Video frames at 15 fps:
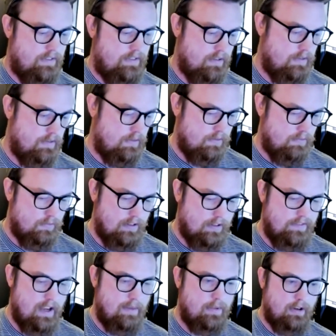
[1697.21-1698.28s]
if you're
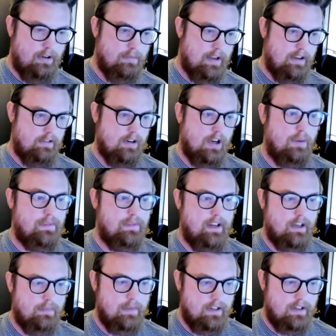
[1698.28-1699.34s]
revamping your menu or
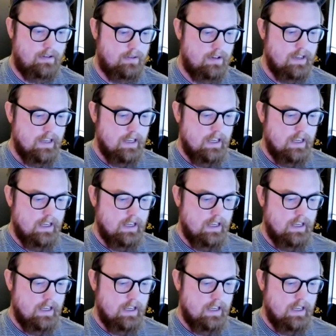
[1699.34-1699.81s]
updating your menu,